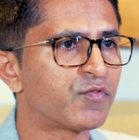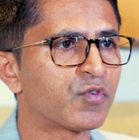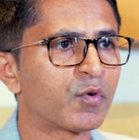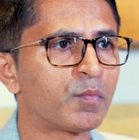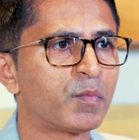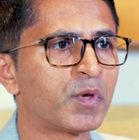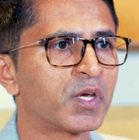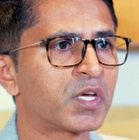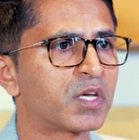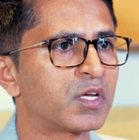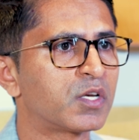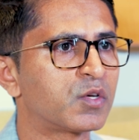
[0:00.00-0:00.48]
from
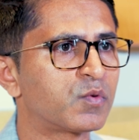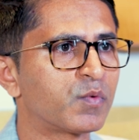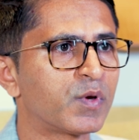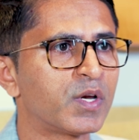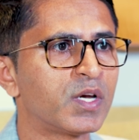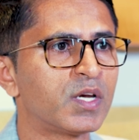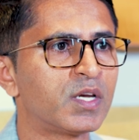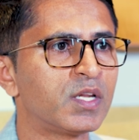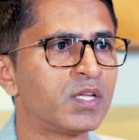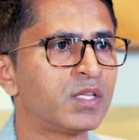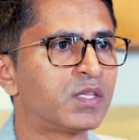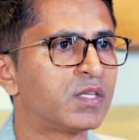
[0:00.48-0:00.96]
making
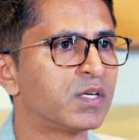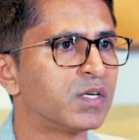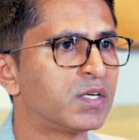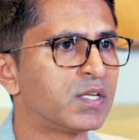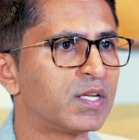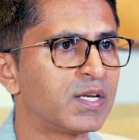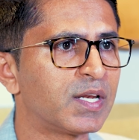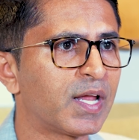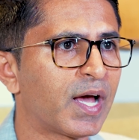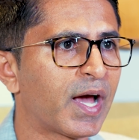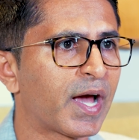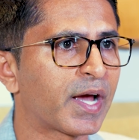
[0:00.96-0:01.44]

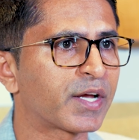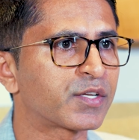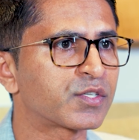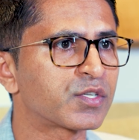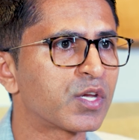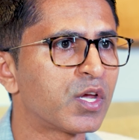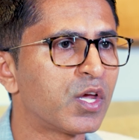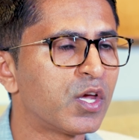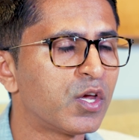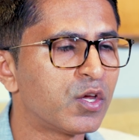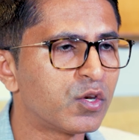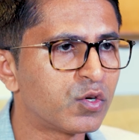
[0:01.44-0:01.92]
20-30 lakhs
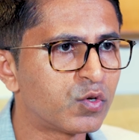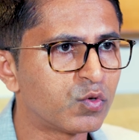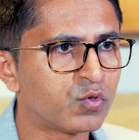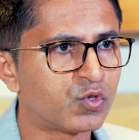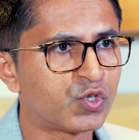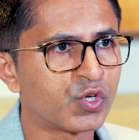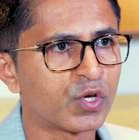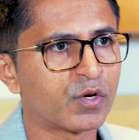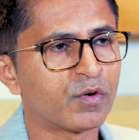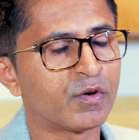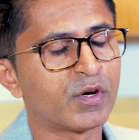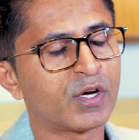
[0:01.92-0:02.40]
to
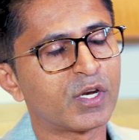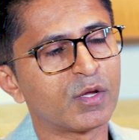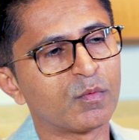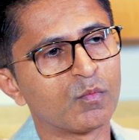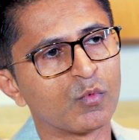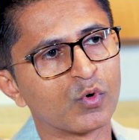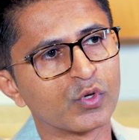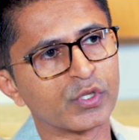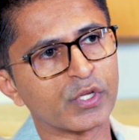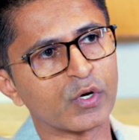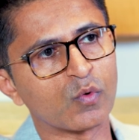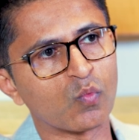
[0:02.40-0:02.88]
generating
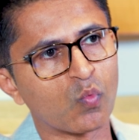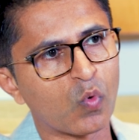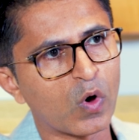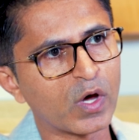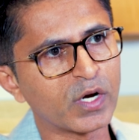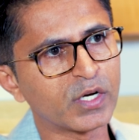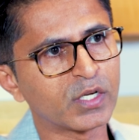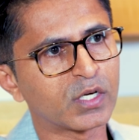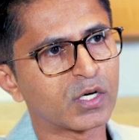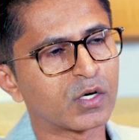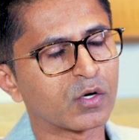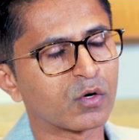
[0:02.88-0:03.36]
more than
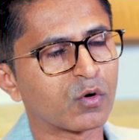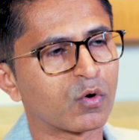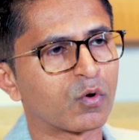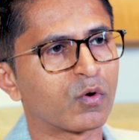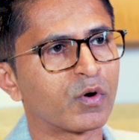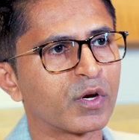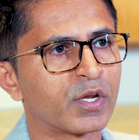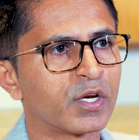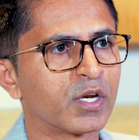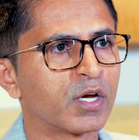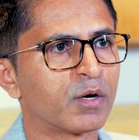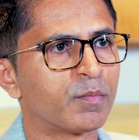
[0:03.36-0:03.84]
1
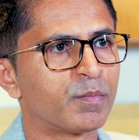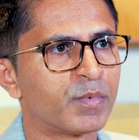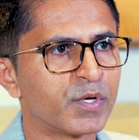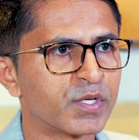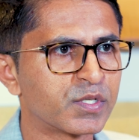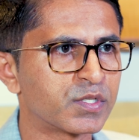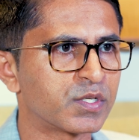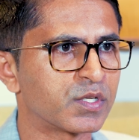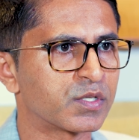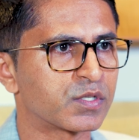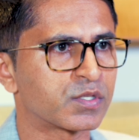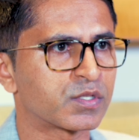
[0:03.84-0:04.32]
crore in her
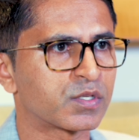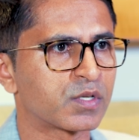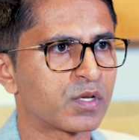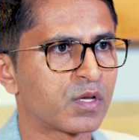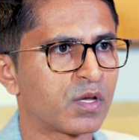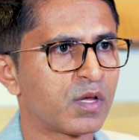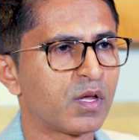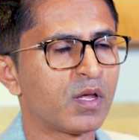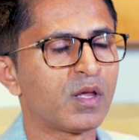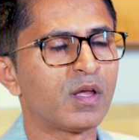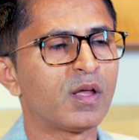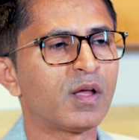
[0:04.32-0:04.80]
business.
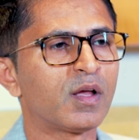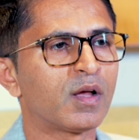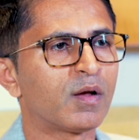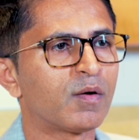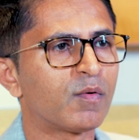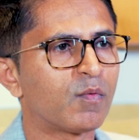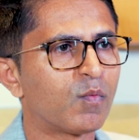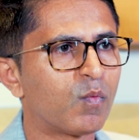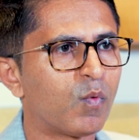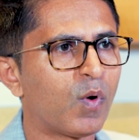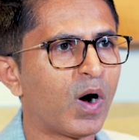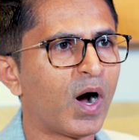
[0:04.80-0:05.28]

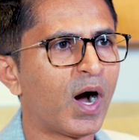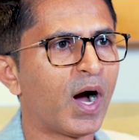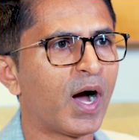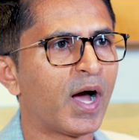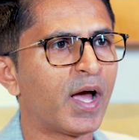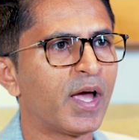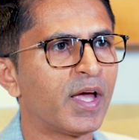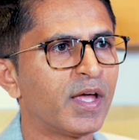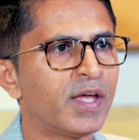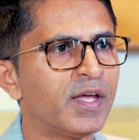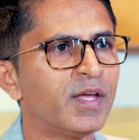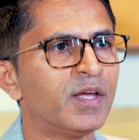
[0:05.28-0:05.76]

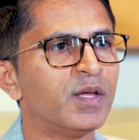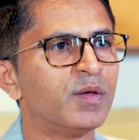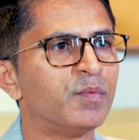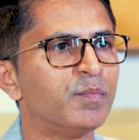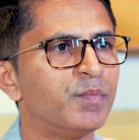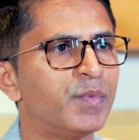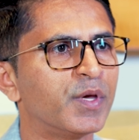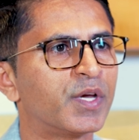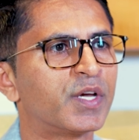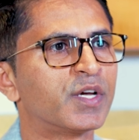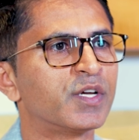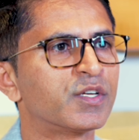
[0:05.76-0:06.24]
Why?
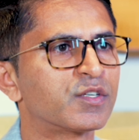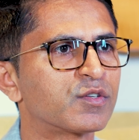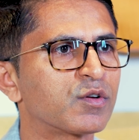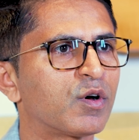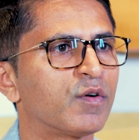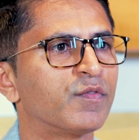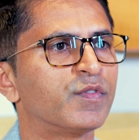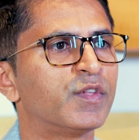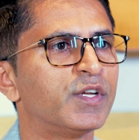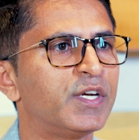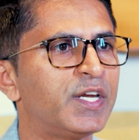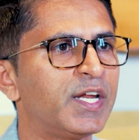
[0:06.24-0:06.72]
Because
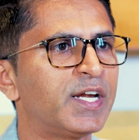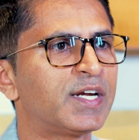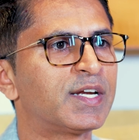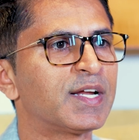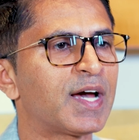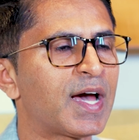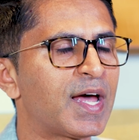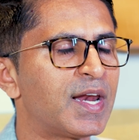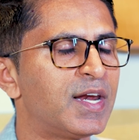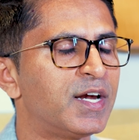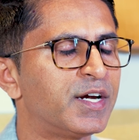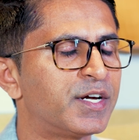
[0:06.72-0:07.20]
of the data
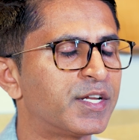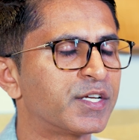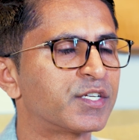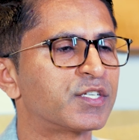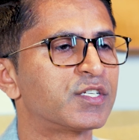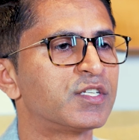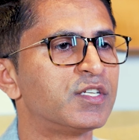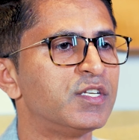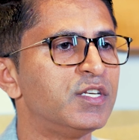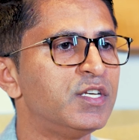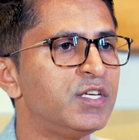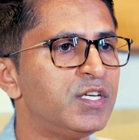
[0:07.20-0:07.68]

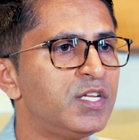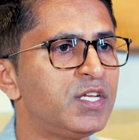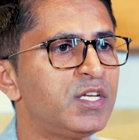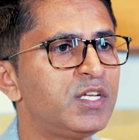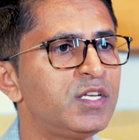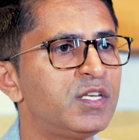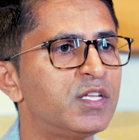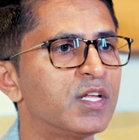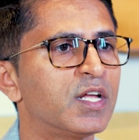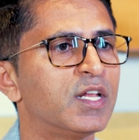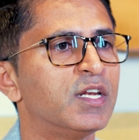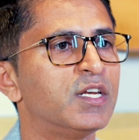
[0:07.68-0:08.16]
analytics
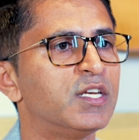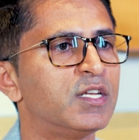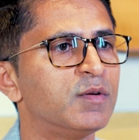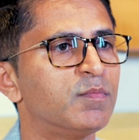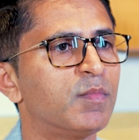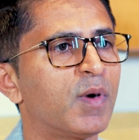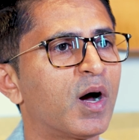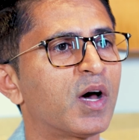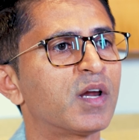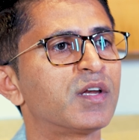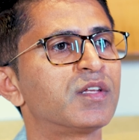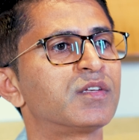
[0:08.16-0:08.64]
need and
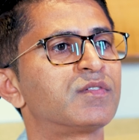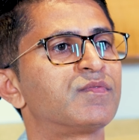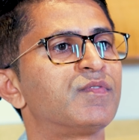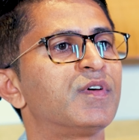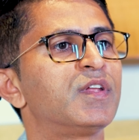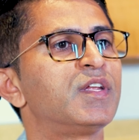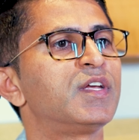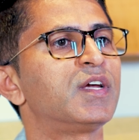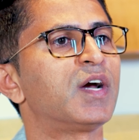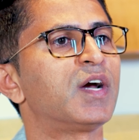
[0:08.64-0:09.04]
demand is very